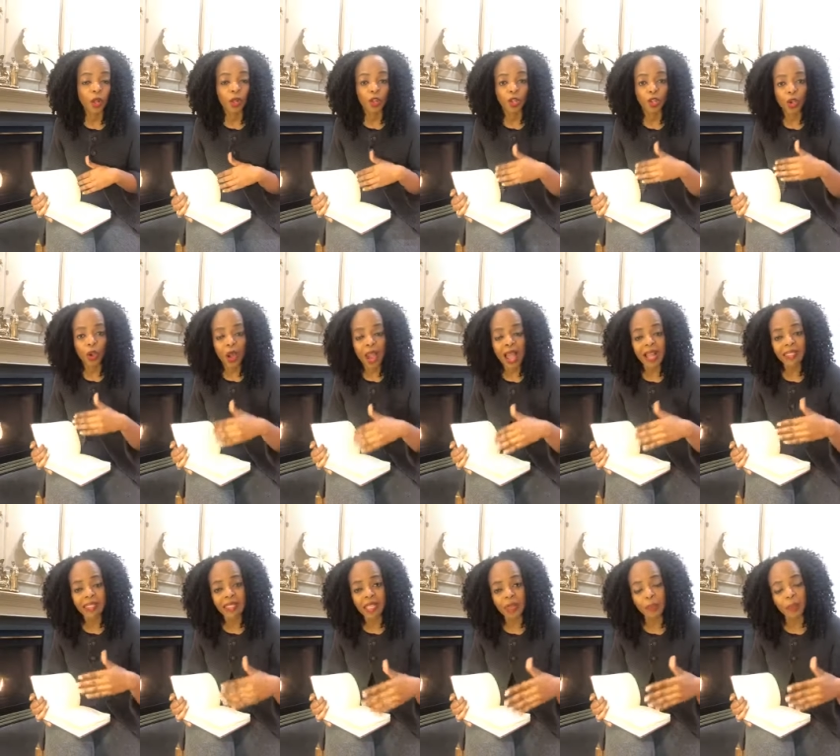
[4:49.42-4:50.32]
you're
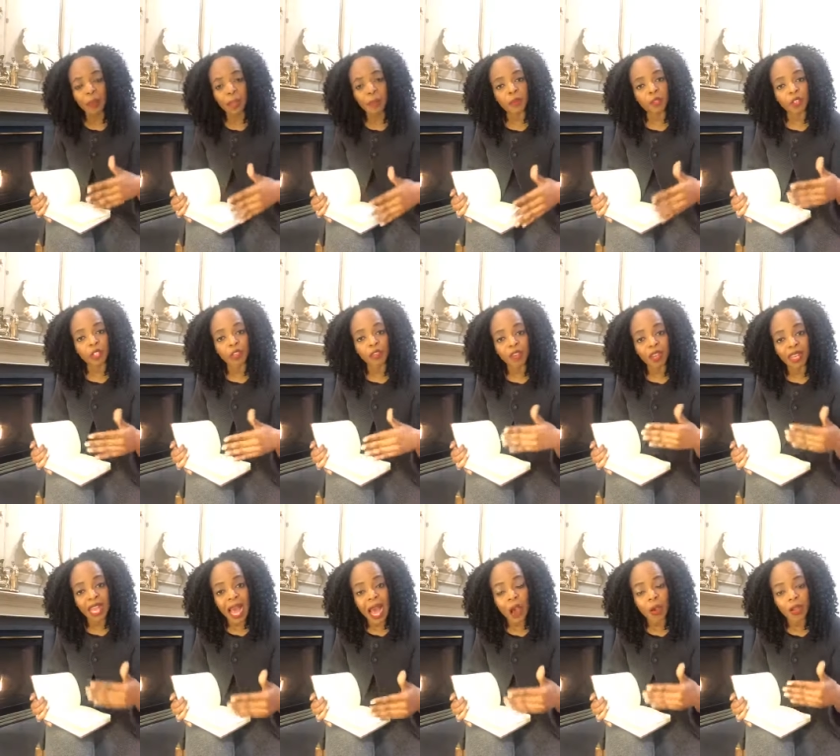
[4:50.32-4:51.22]
asking people to give you
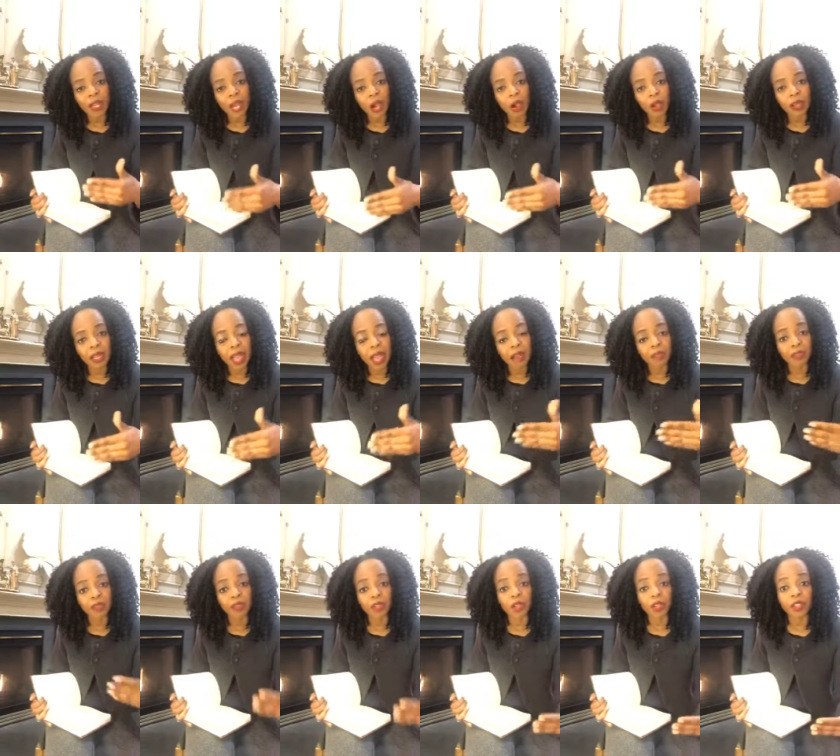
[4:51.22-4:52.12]
an hour, an hour and a half
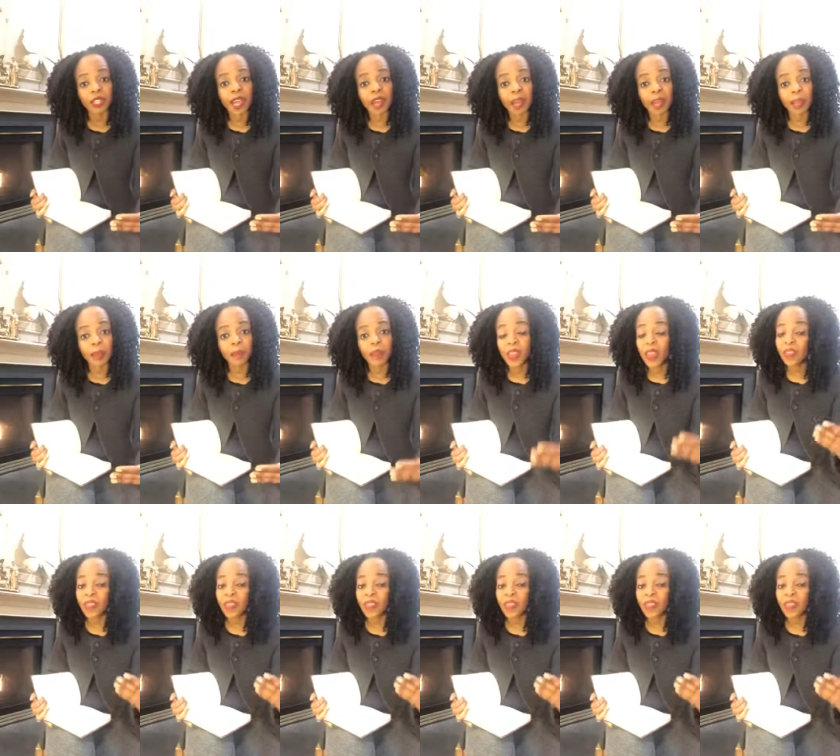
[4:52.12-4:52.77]
of their time.